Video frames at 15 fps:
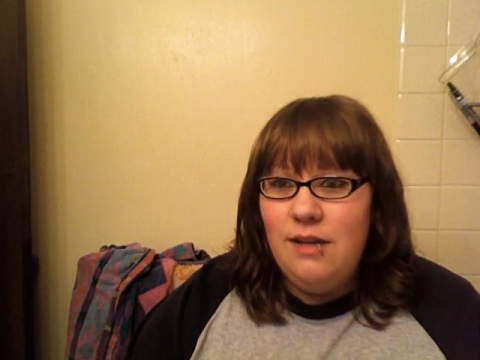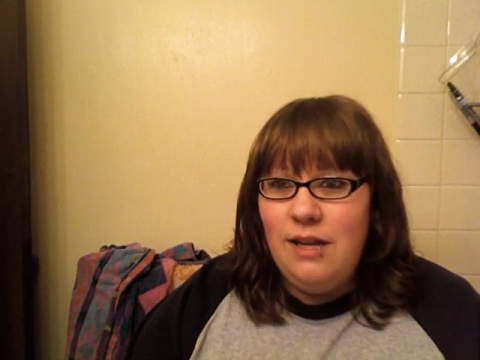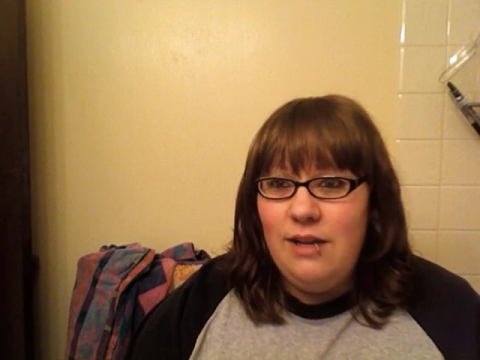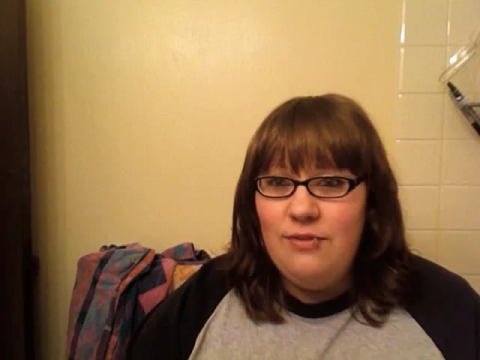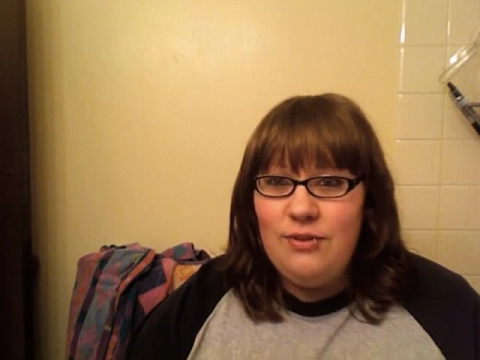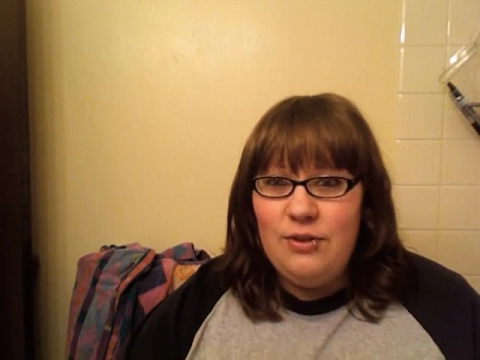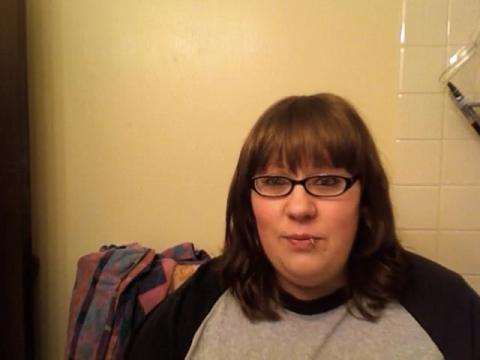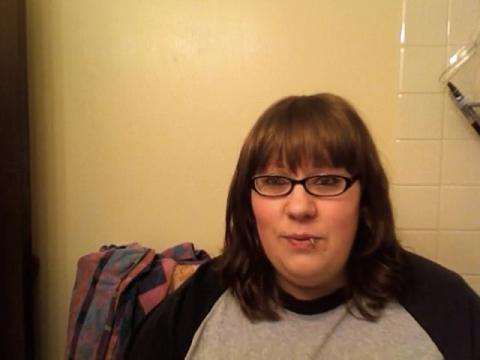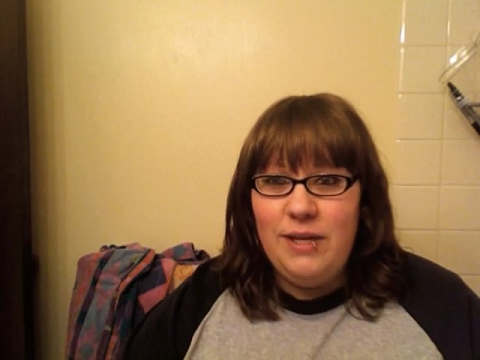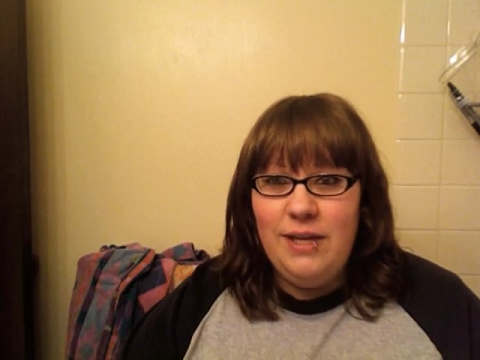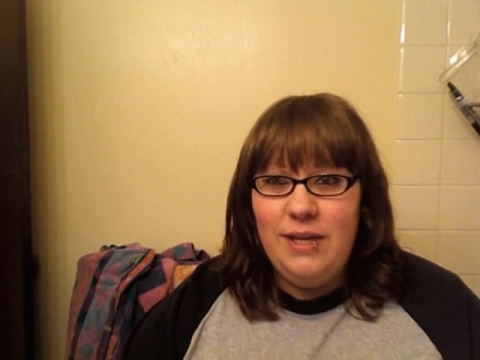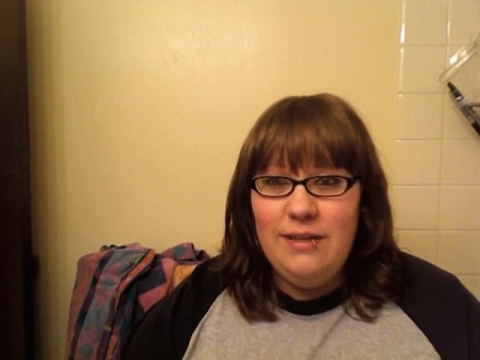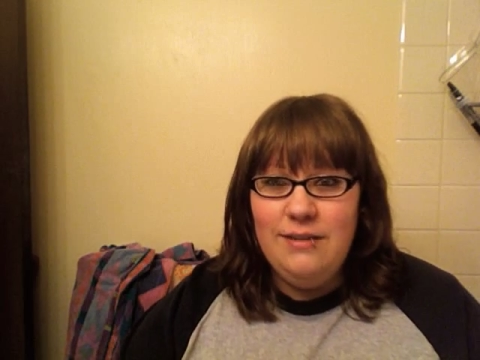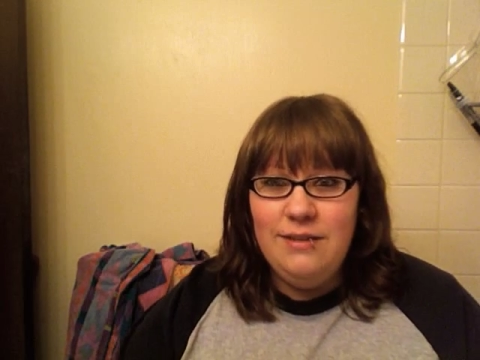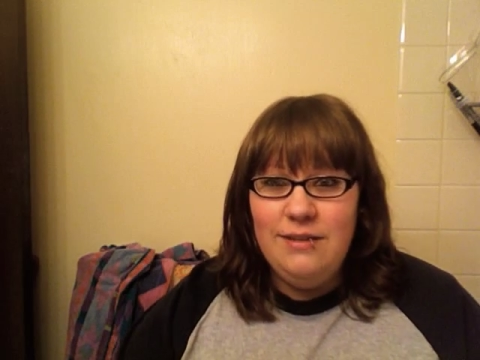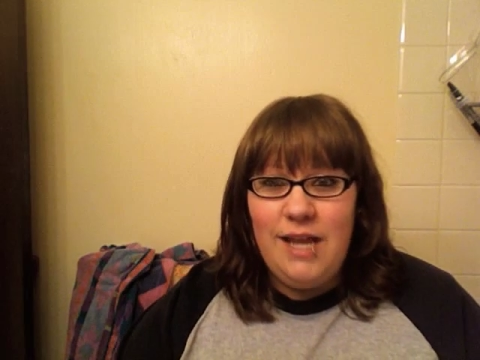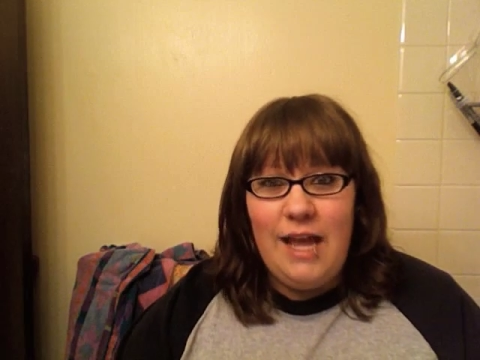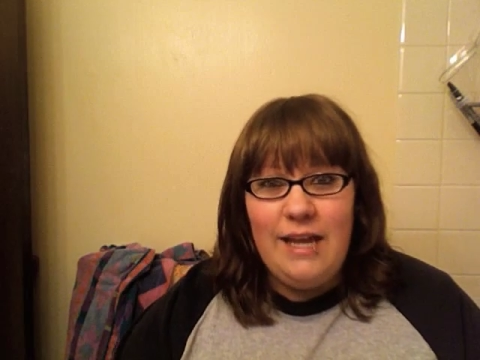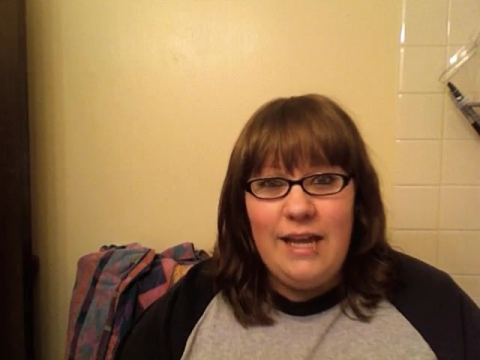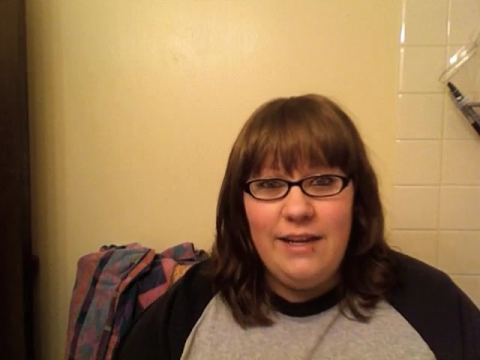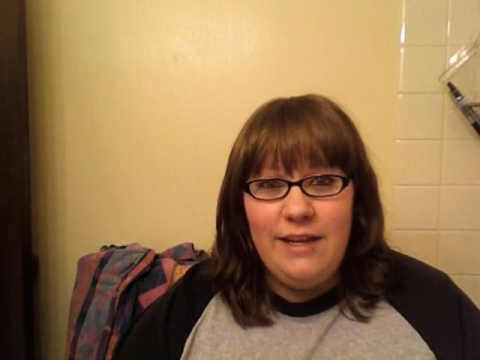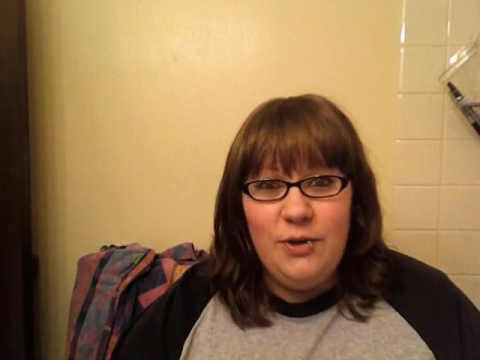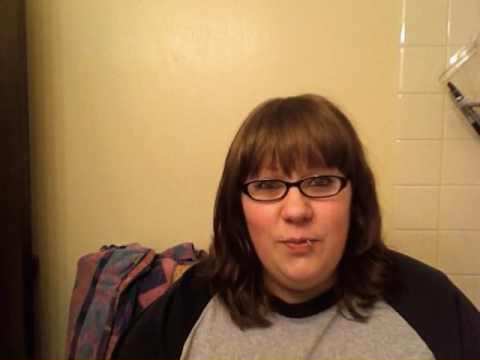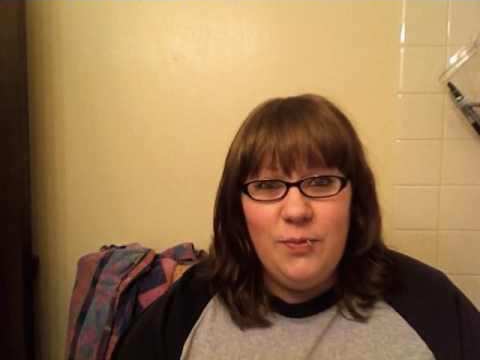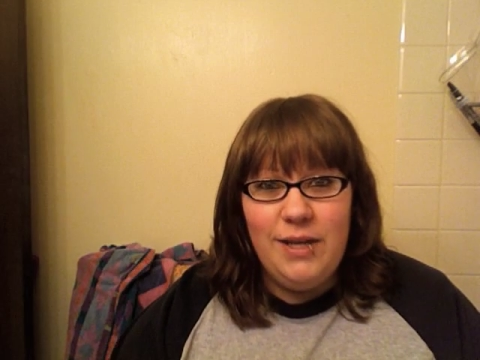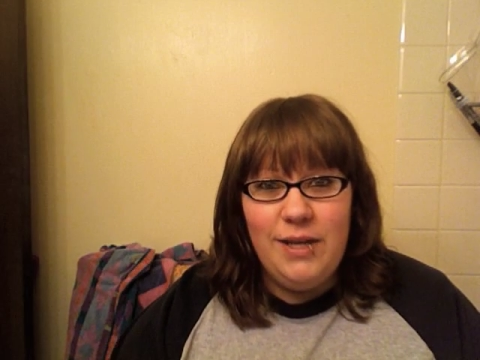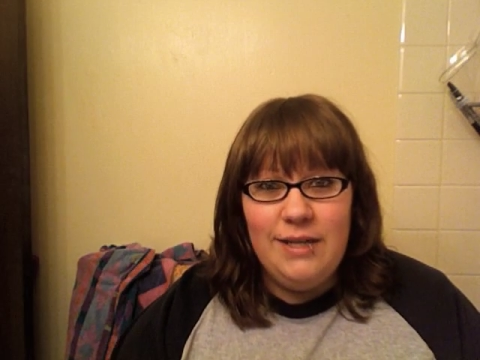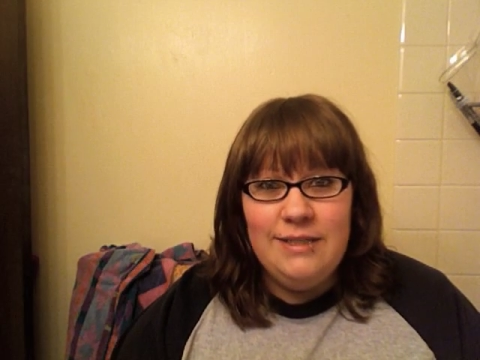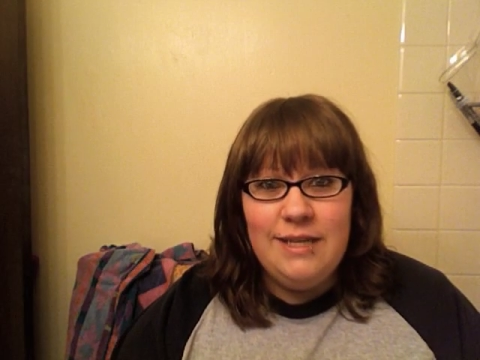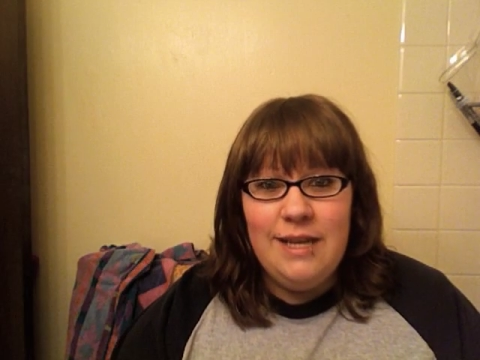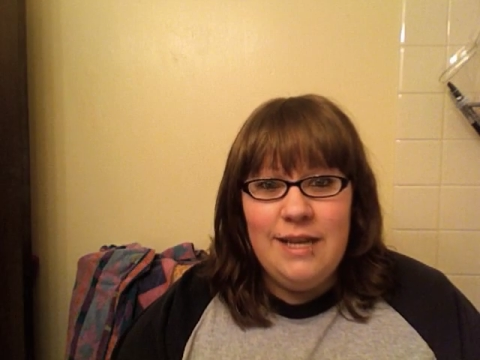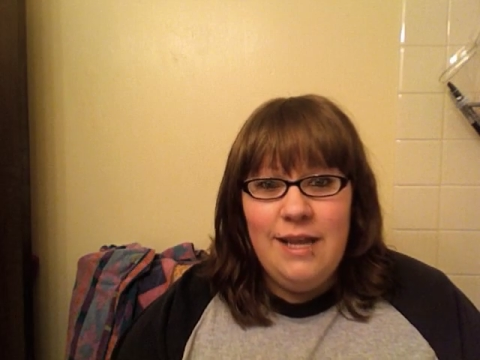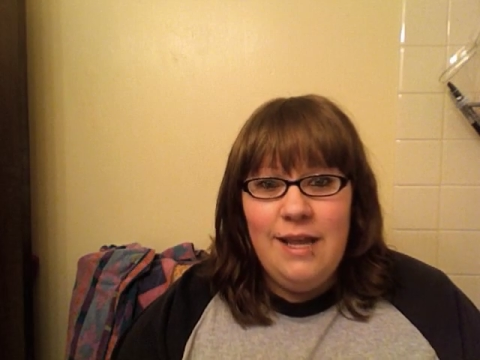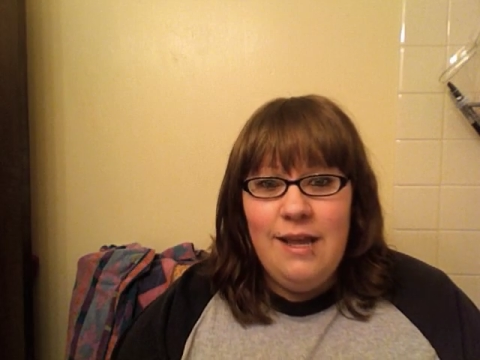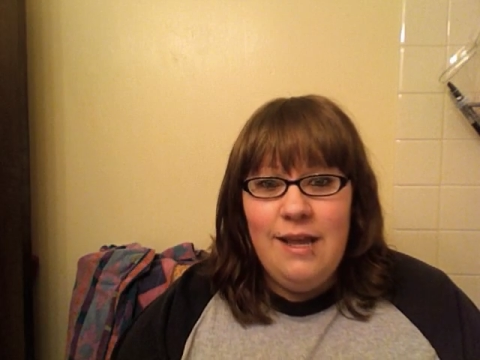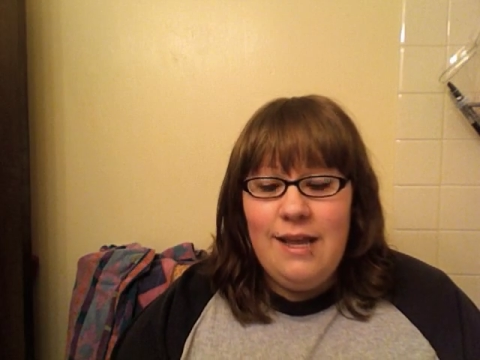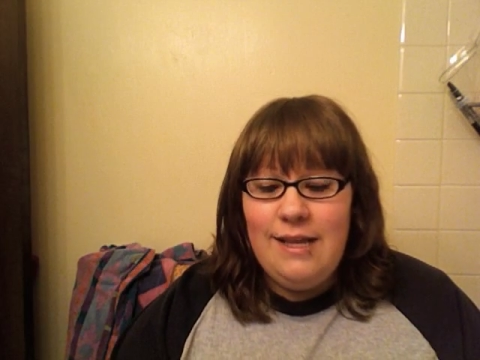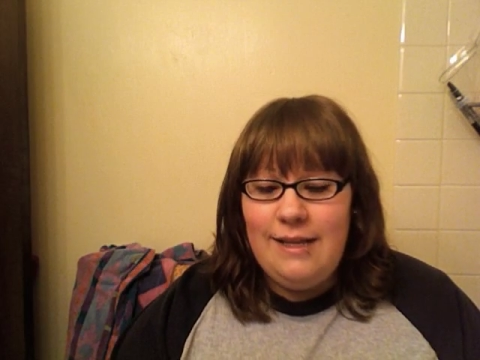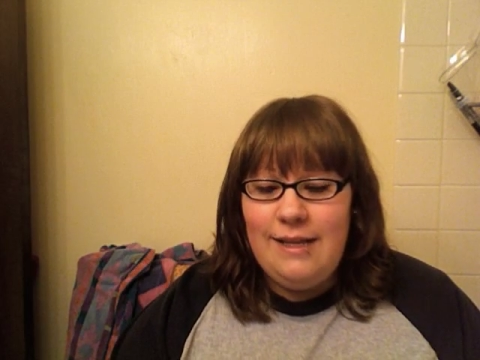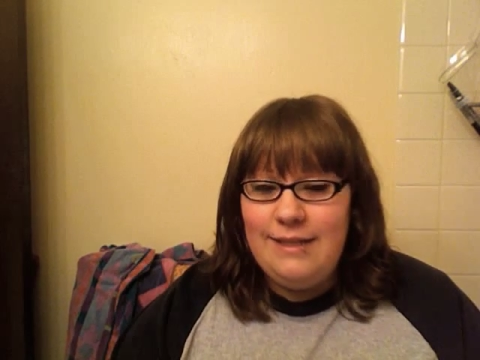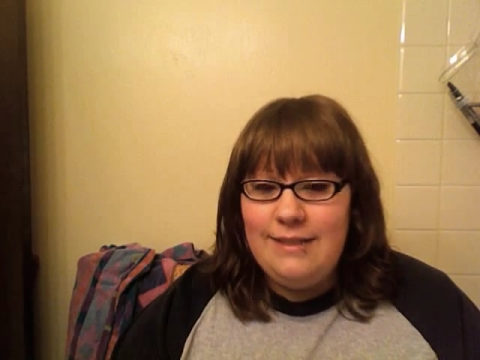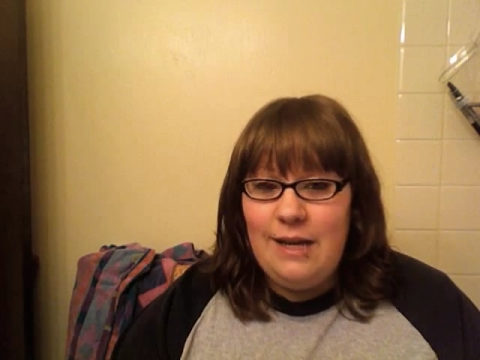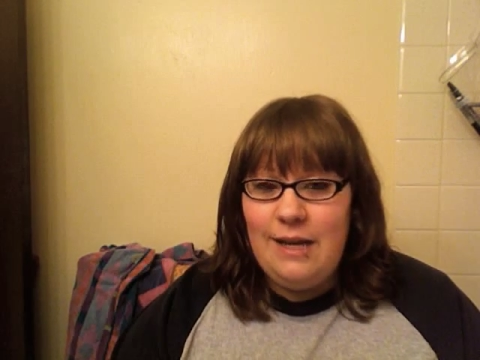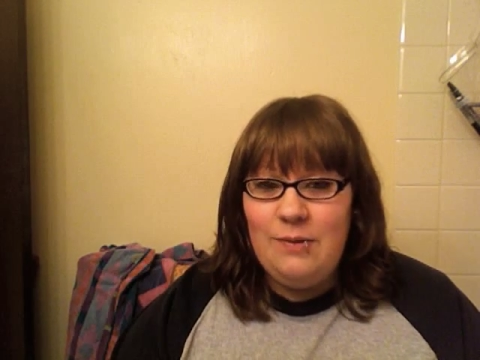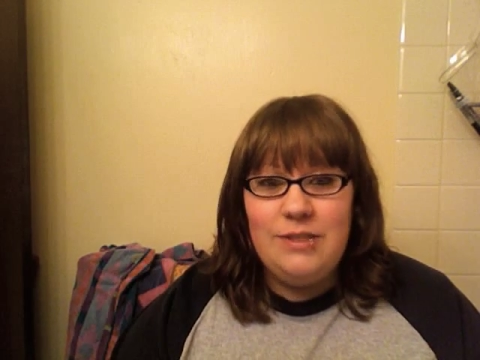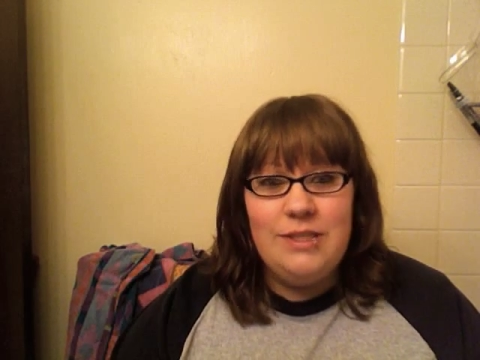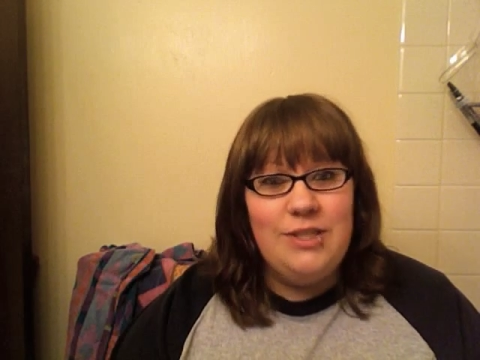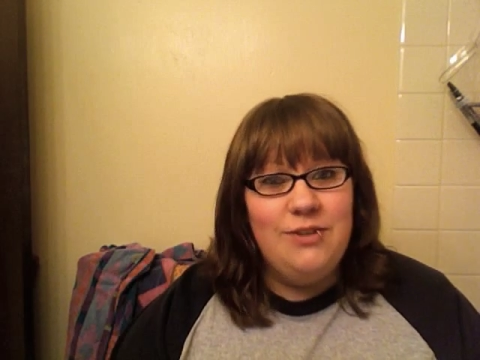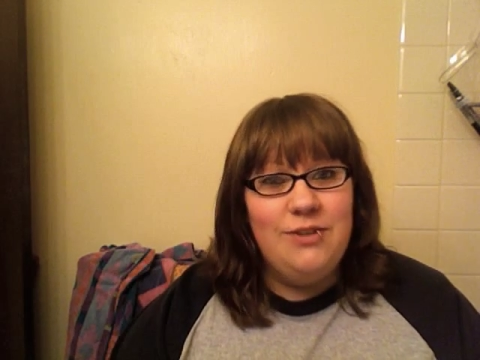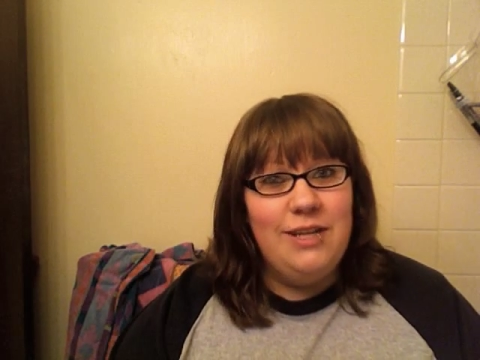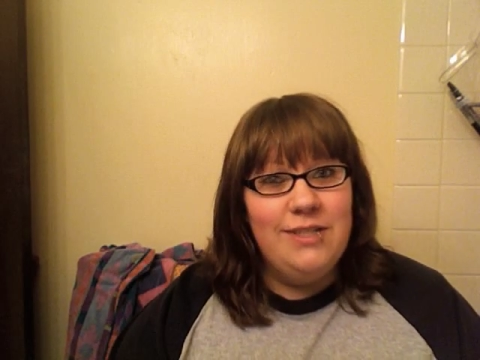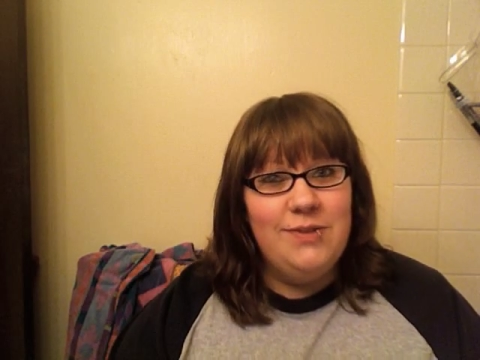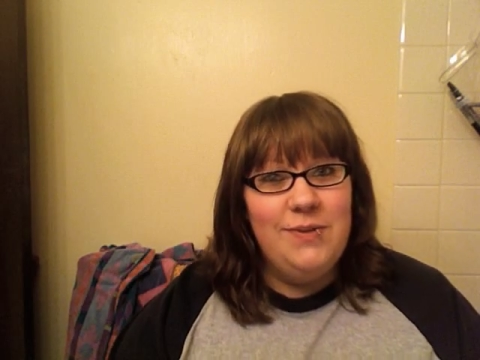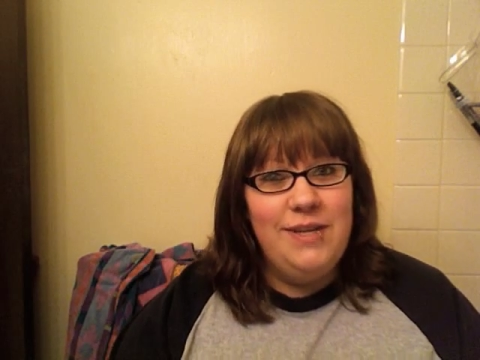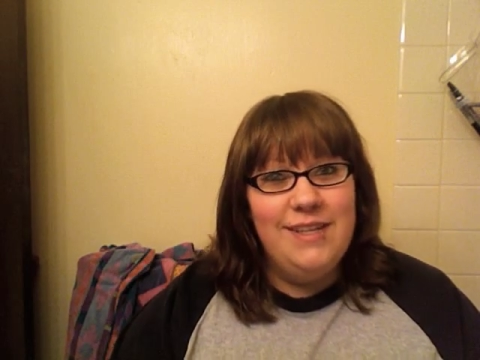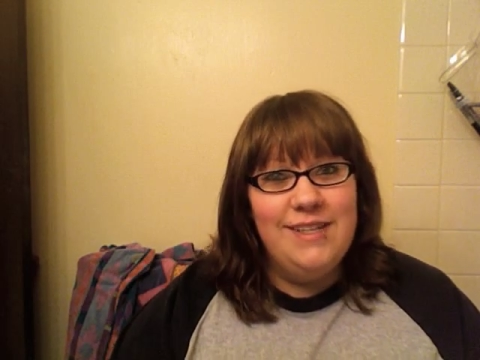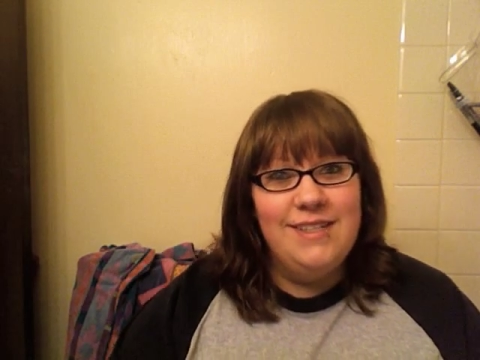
have a good weekend, had a good weekend, and I will see you next week.